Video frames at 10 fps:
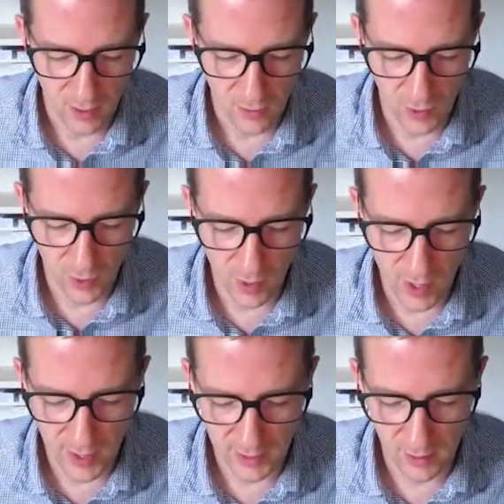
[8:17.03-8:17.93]

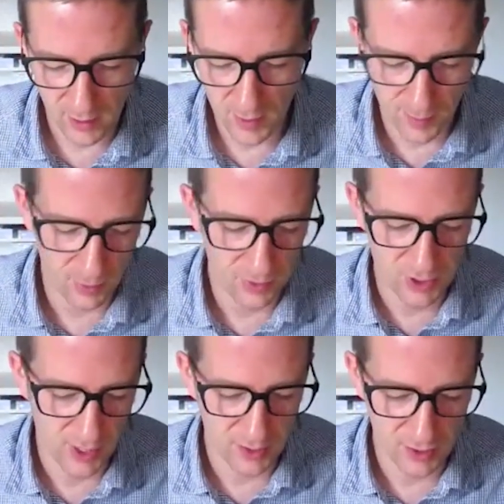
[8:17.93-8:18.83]
requiring that people
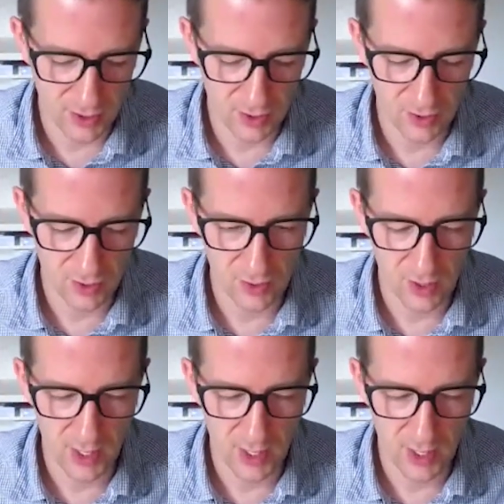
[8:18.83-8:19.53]
start to